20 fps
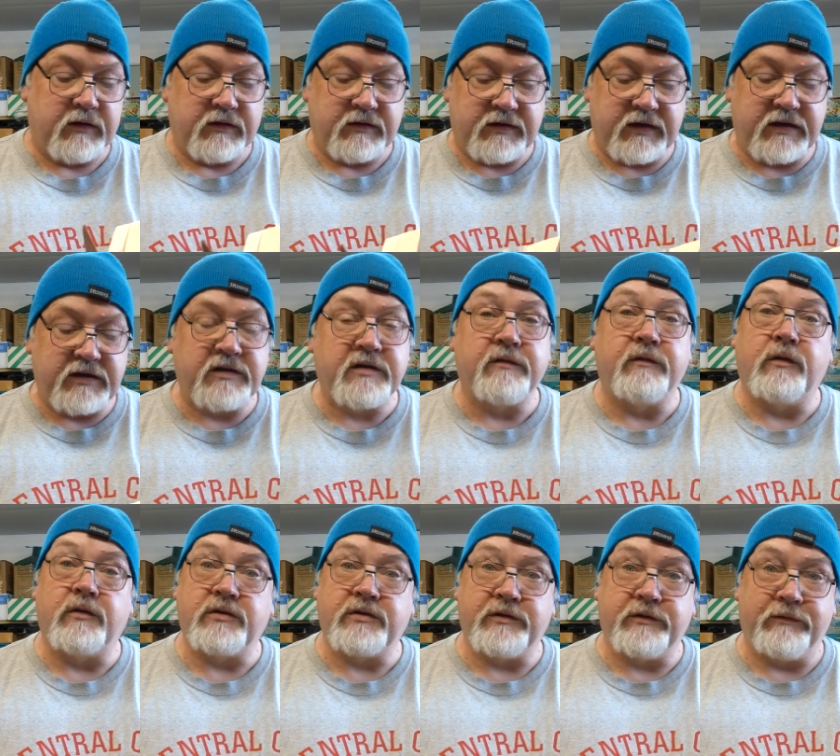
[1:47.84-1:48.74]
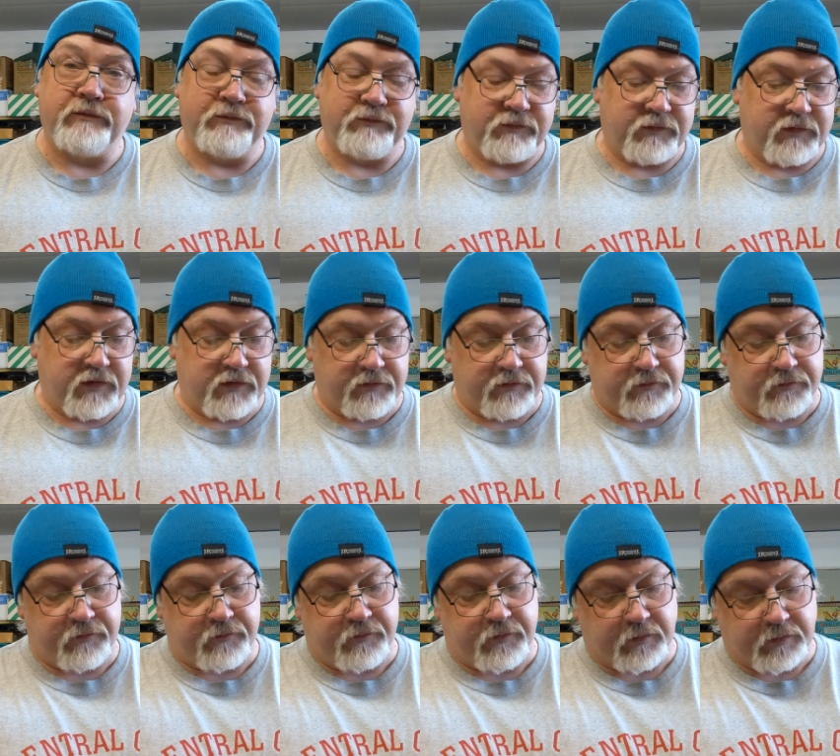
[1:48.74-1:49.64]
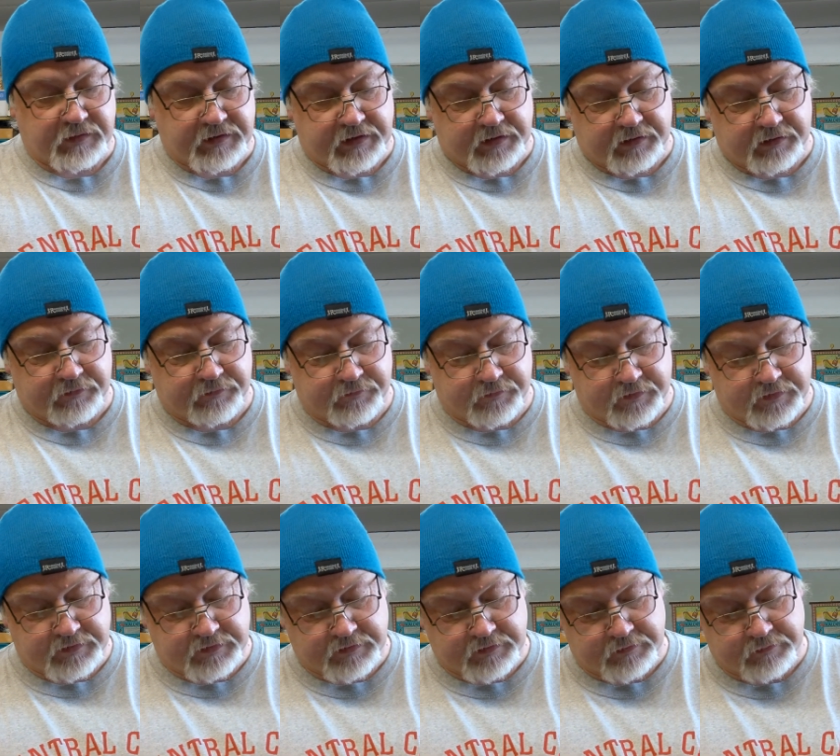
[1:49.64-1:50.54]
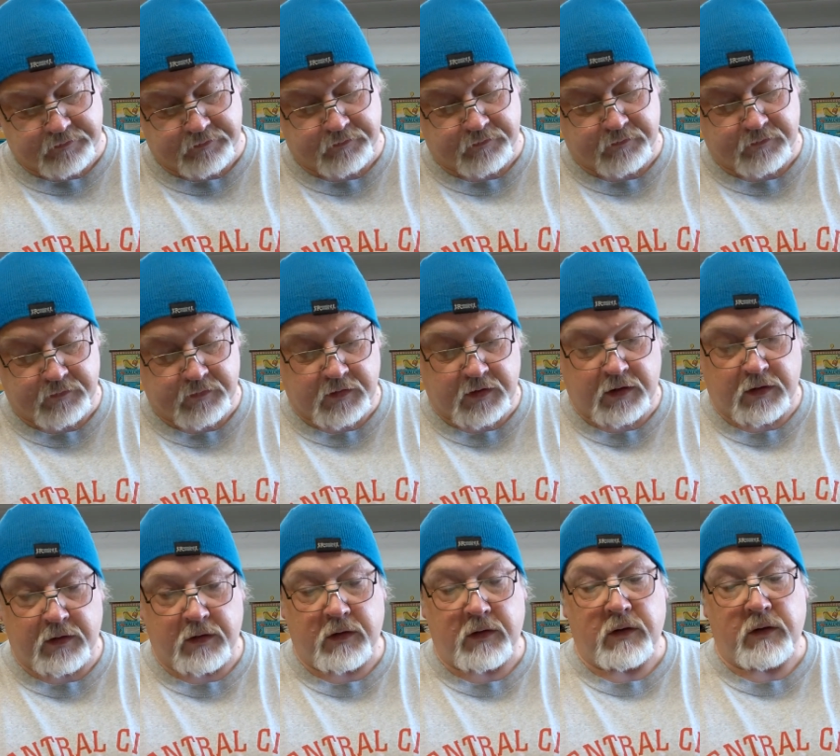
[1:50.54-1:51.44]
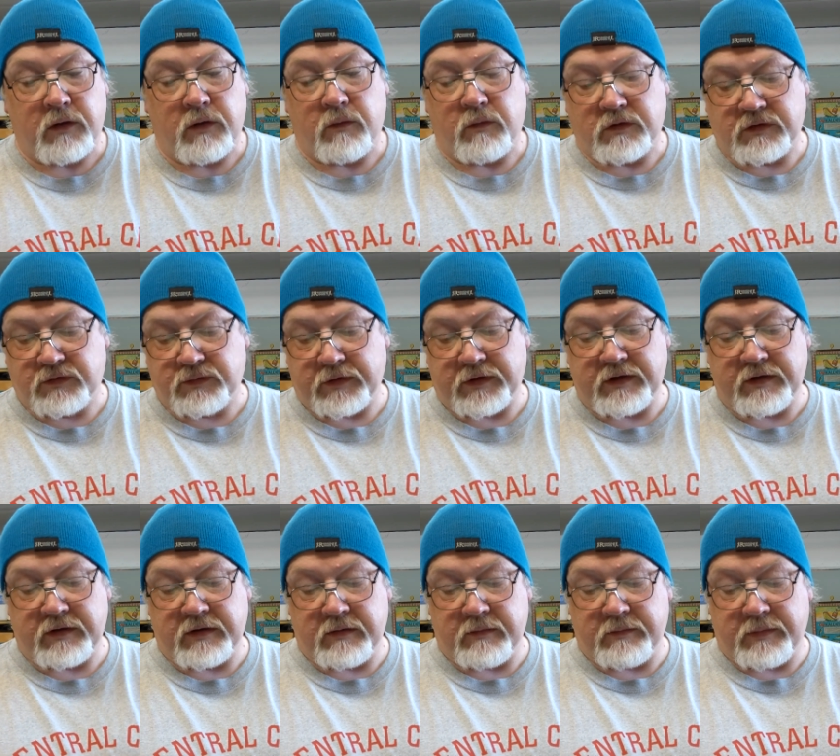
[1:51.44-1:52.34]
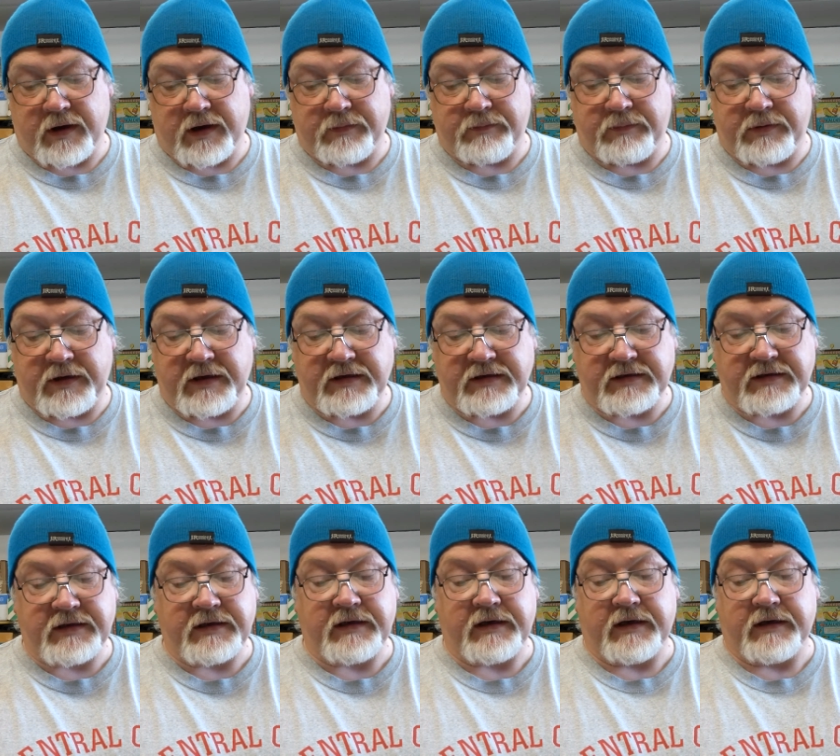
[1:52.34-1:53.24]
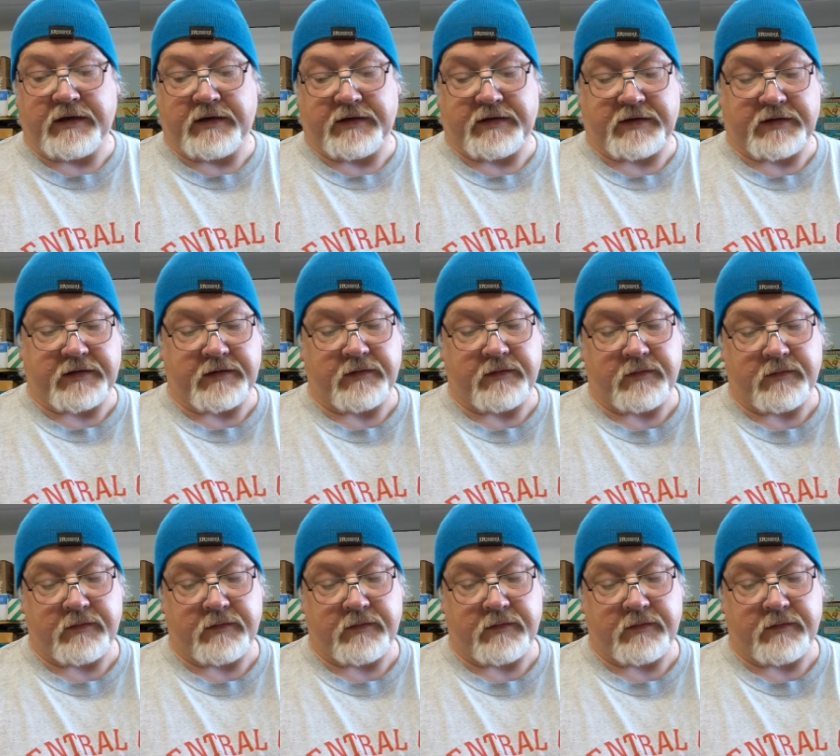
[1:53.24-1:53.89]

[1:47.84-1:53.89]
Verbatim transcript: Today's devotional from Daily Feast was written by P.C. Innes.